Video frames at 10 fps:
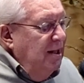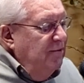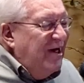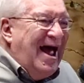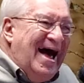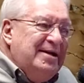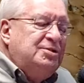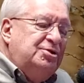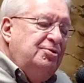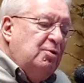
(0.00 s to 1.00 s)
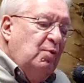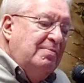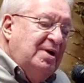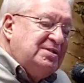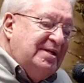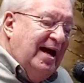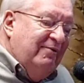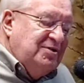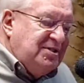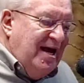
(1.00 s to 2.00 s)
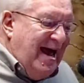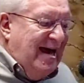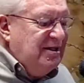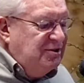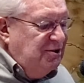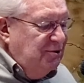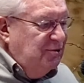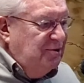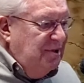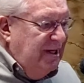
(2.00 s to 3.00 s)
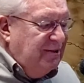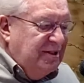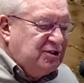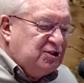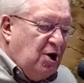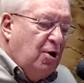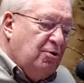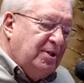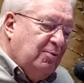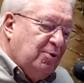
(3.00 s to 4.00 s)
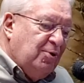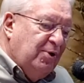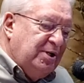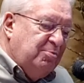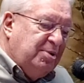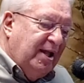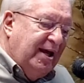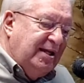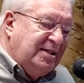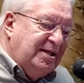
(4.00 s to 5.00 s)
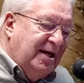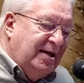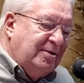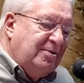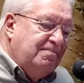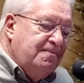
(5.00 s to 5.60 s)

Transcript: The attitude that we must have is the attitude in this song that we're going to play at the end.